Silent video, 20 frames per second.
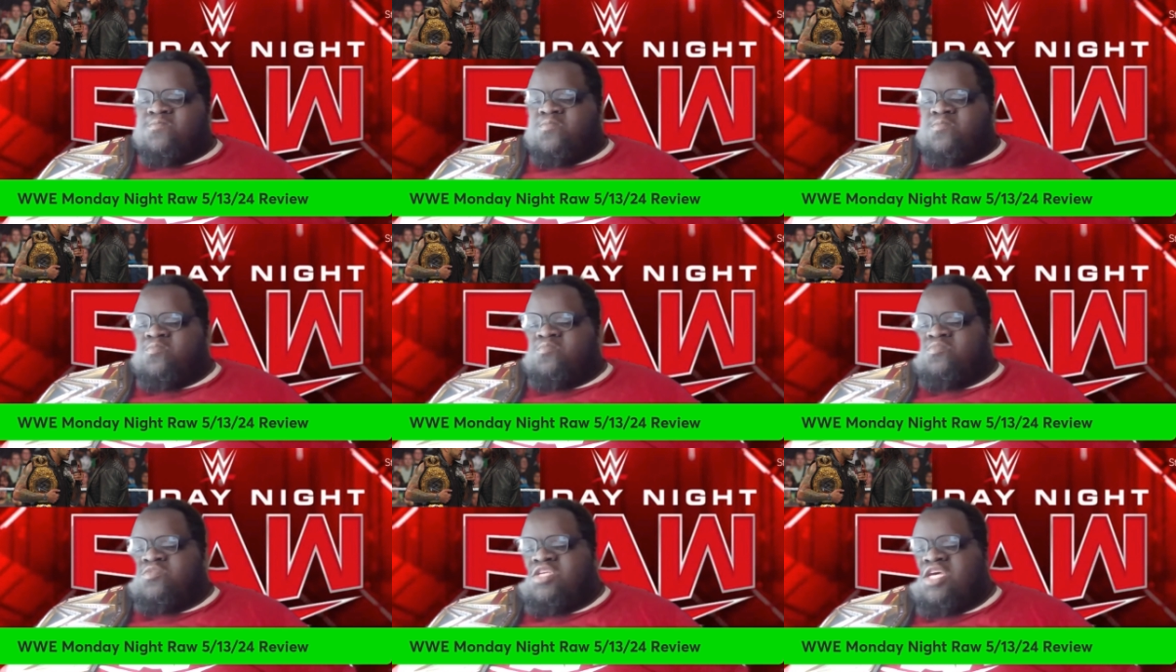
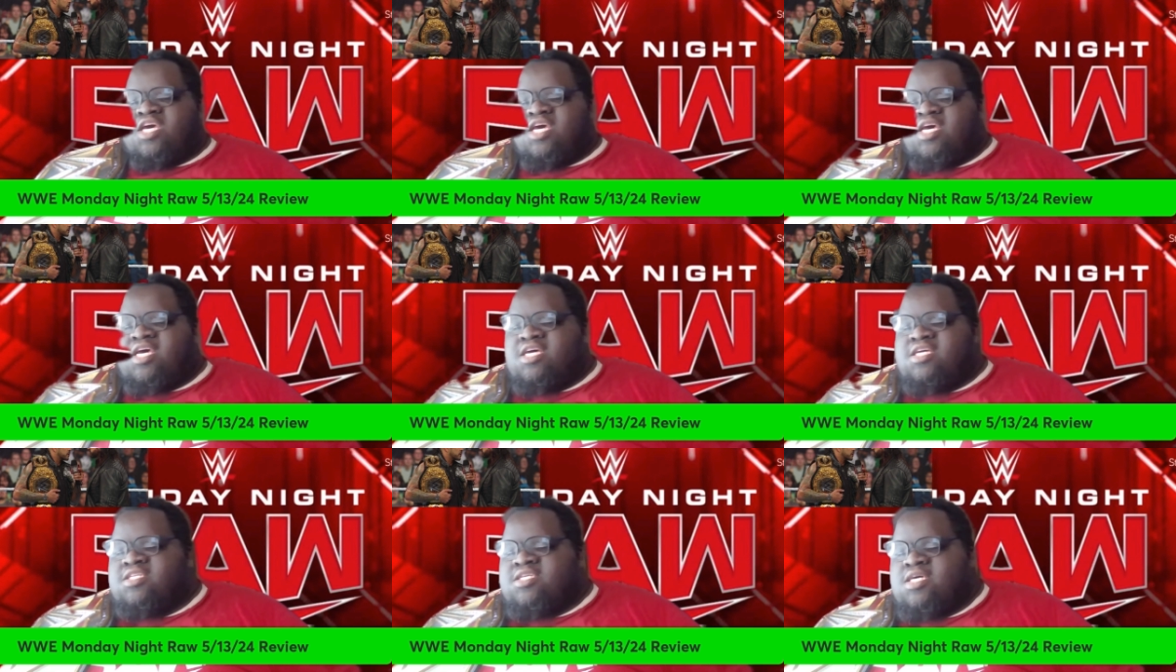
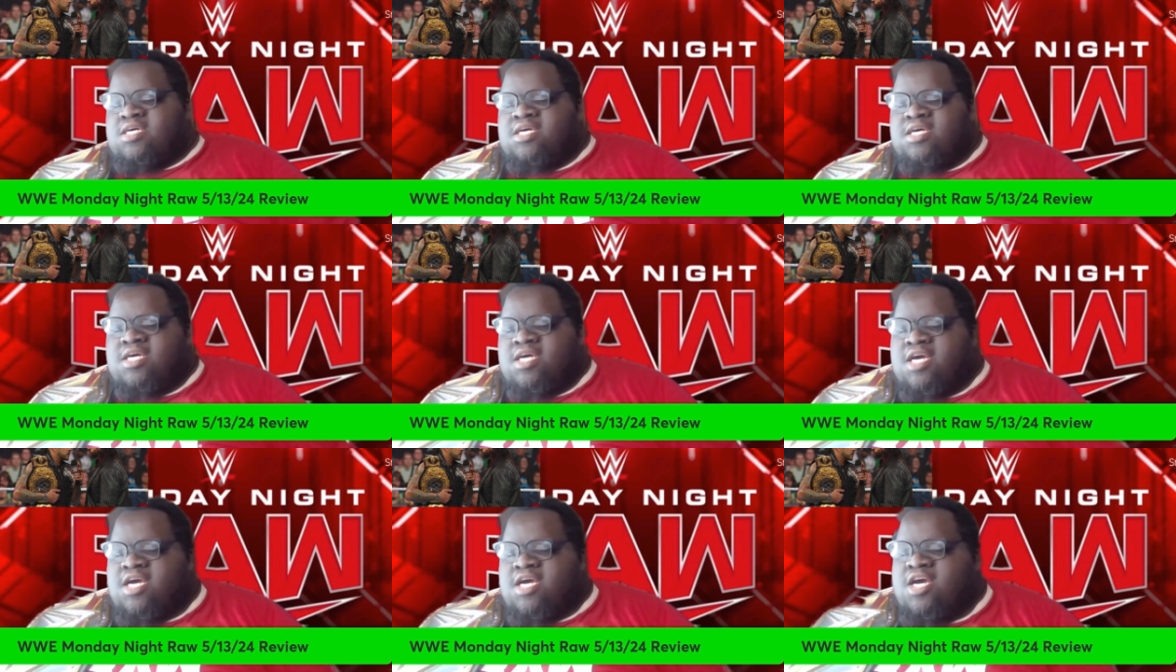Then
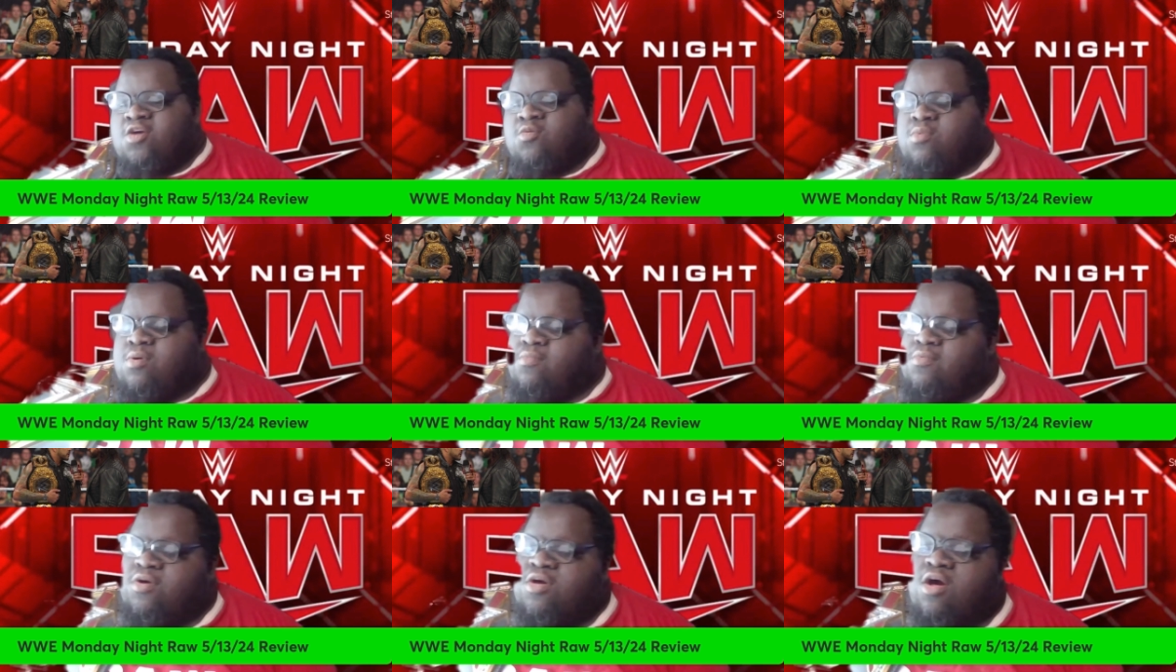
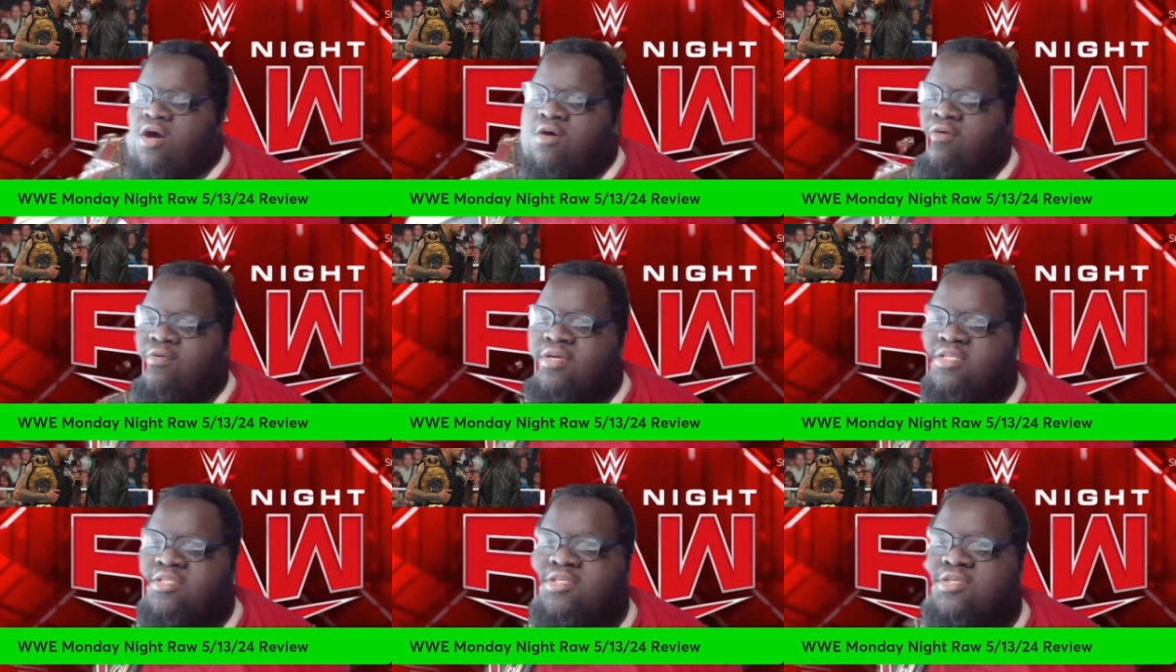we will
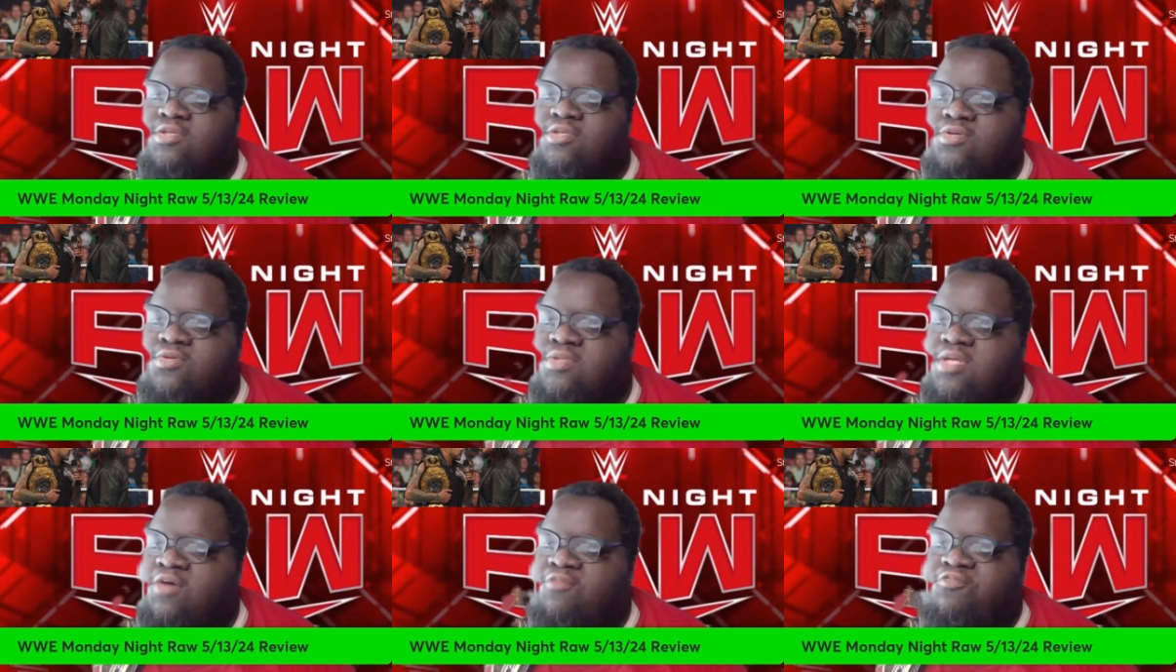go
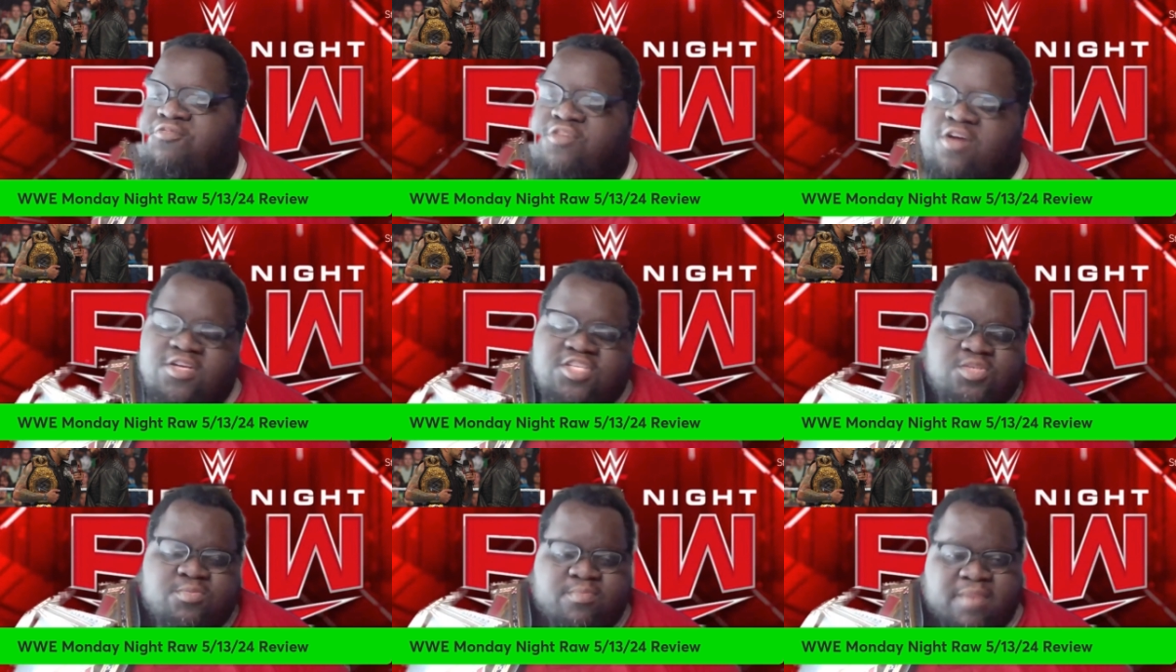into the
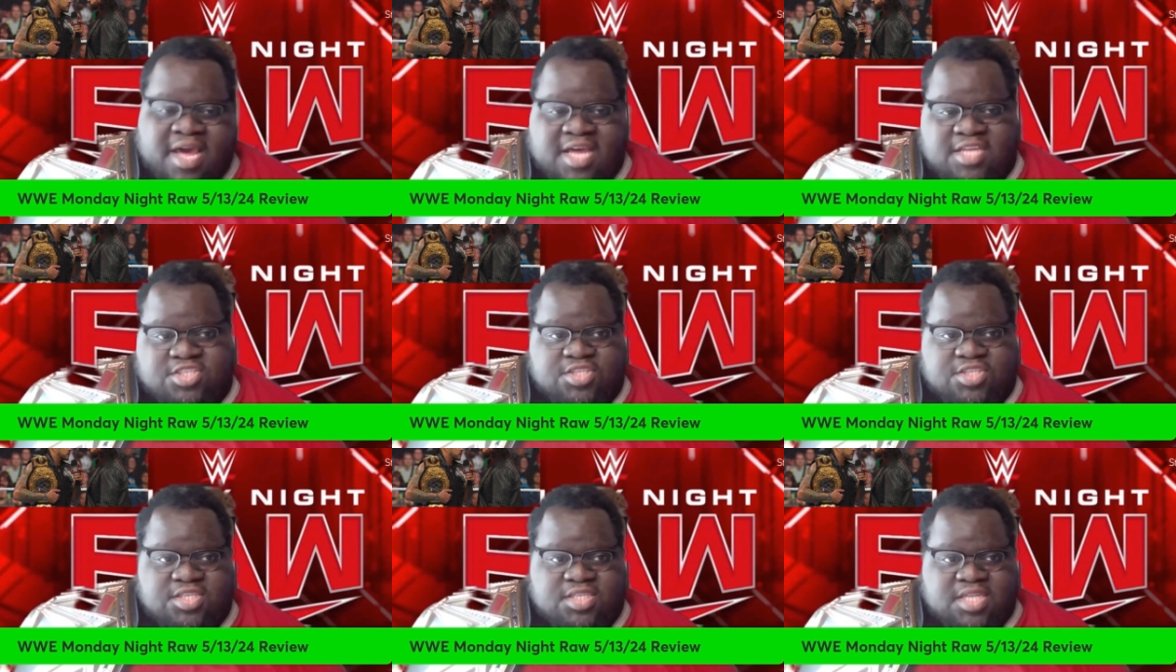first
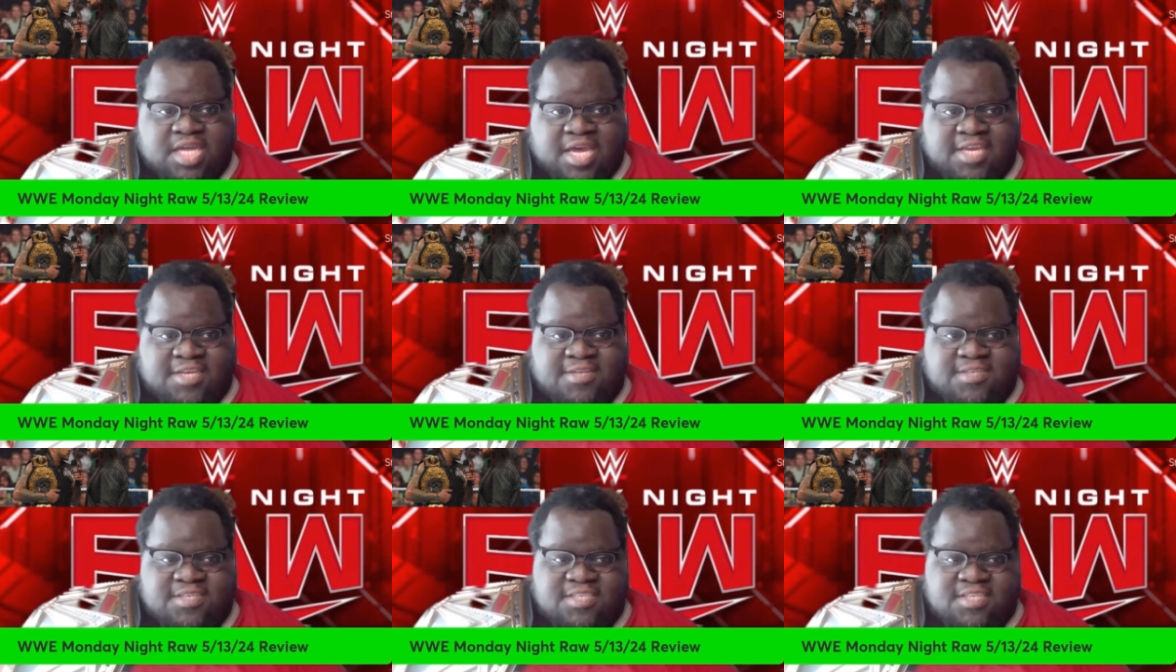match of the
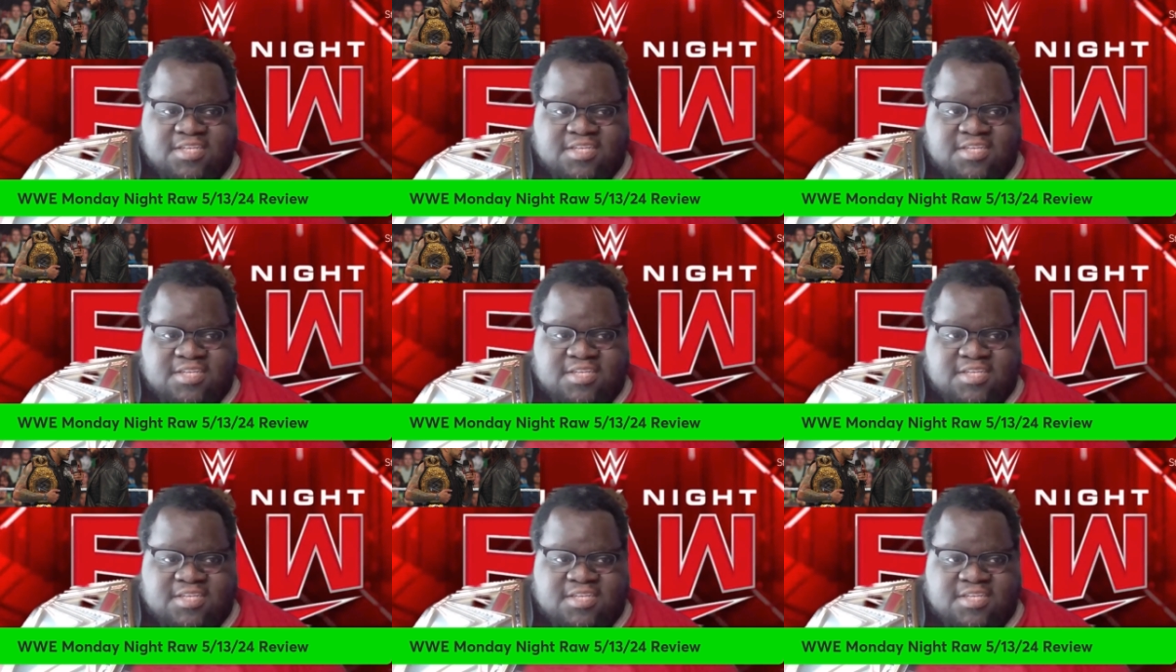night.